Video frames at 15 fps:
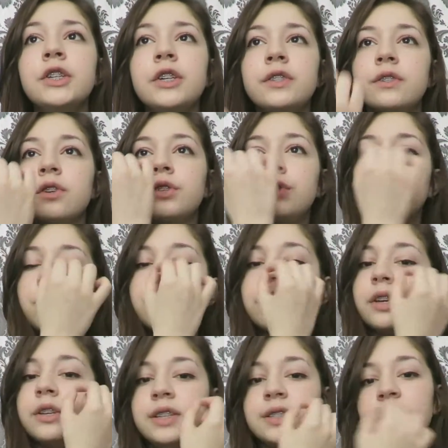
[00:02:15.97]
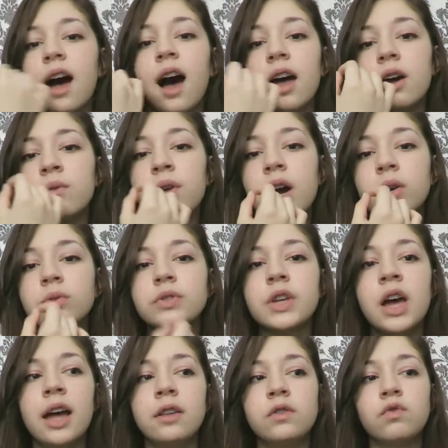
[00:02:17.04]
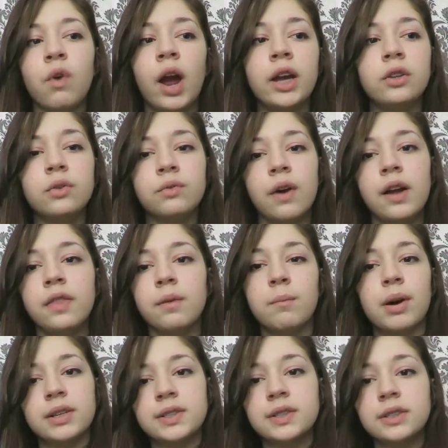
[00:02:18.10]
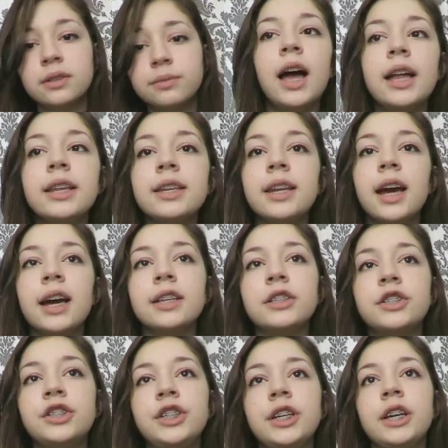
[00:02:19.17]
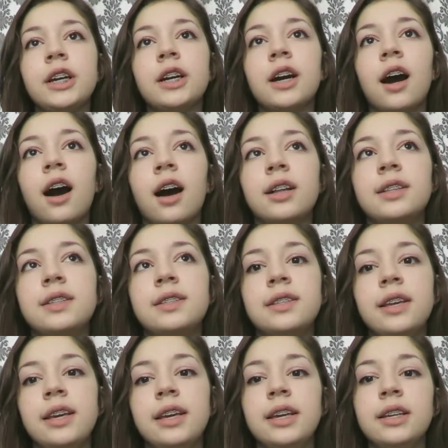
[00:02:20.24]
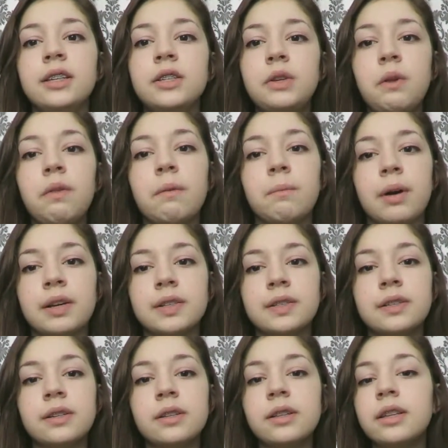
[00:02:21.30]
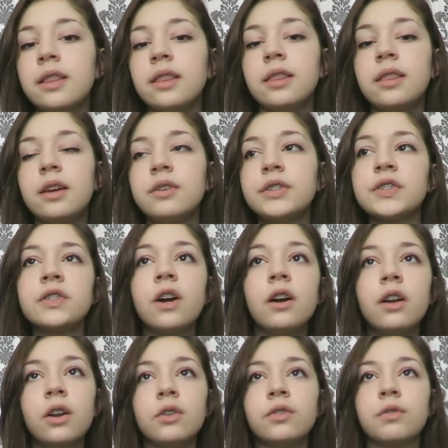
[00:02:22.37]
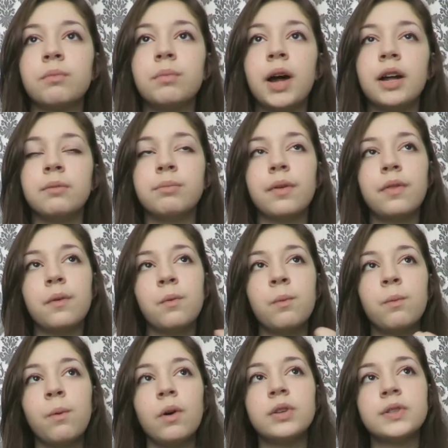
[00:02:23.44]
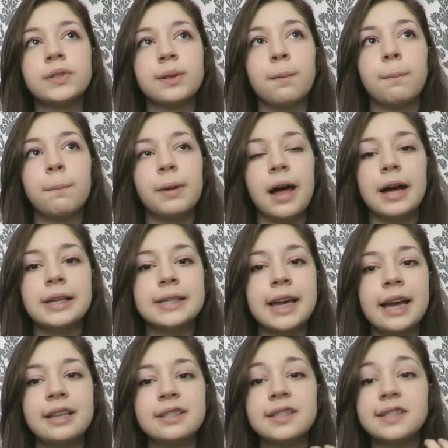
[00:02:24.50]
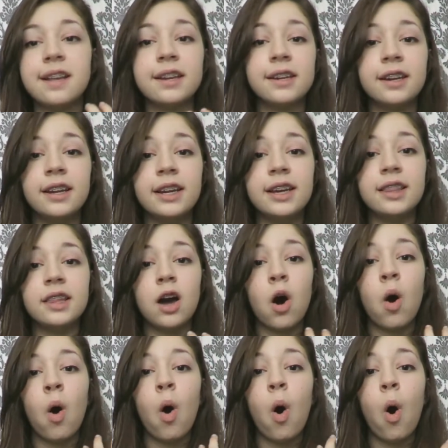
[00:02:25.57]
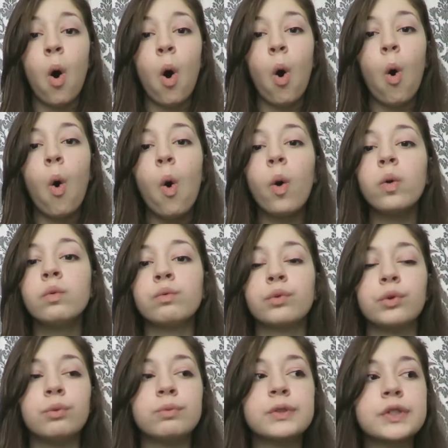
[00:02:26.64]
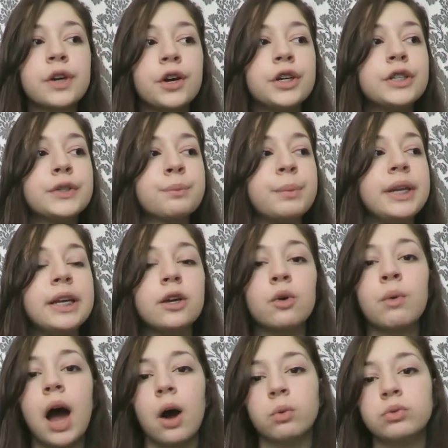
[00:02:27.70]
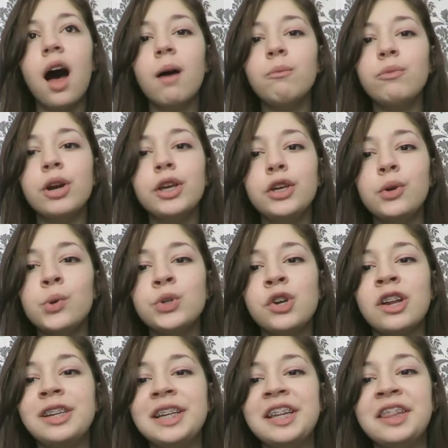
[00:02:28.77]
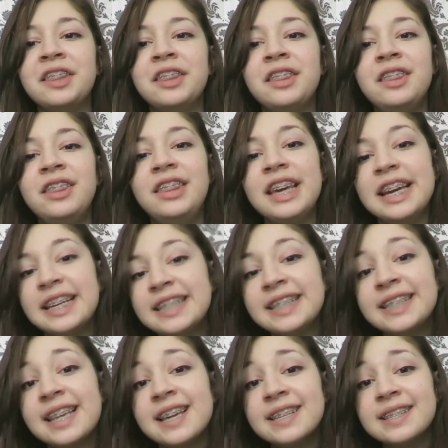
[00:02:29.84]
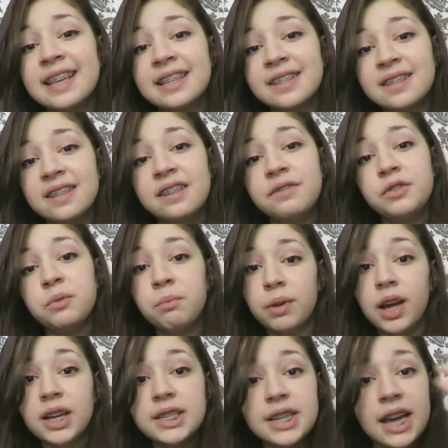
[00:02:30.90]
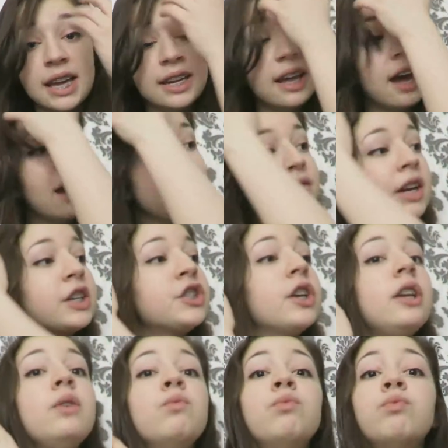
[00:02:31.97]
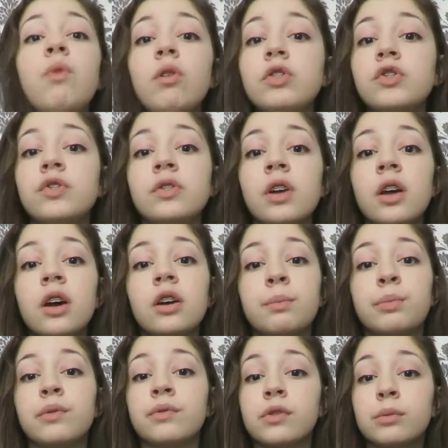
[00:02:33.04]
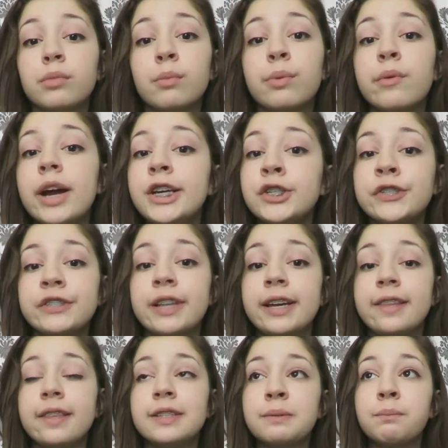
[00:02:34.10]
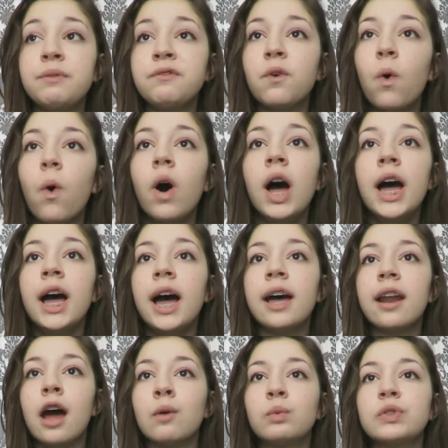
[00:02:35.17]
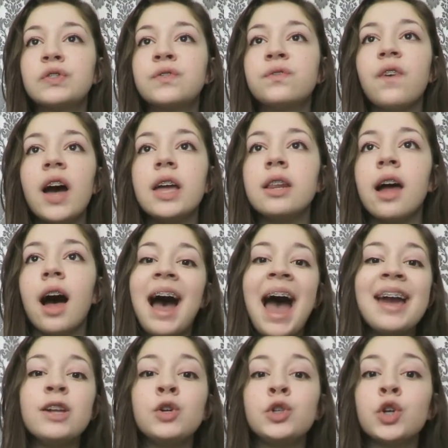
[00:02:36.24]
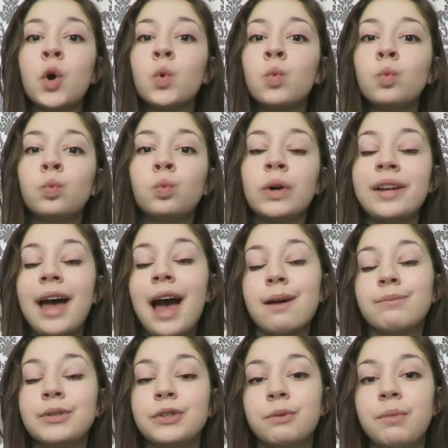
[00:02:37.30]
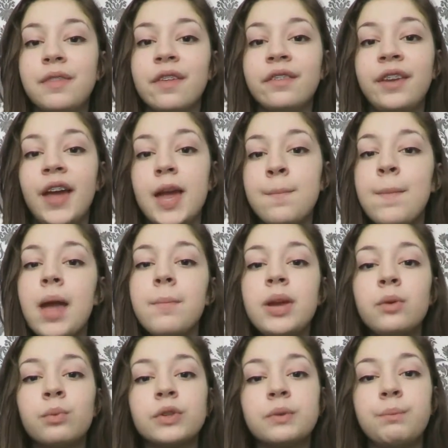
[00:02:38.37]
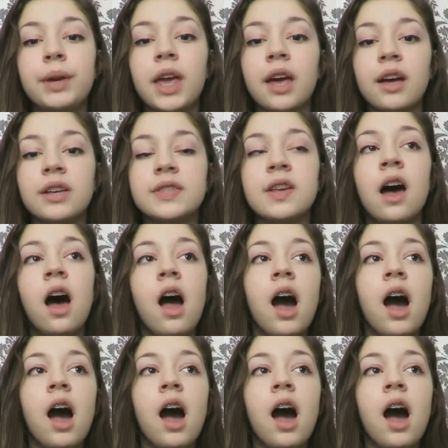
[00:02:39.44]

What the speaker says: she starts turning his eye around and trying to find the muscle. And as she cuts into the muscle, there is not a lot of blood, but there was some blood. And suddenly the whole room started spinning around. I'm not usually this sensitive to blood, and I've actually watched her perform operations like this before and I was fine. I don't know what happened to me that day. Maybe it was because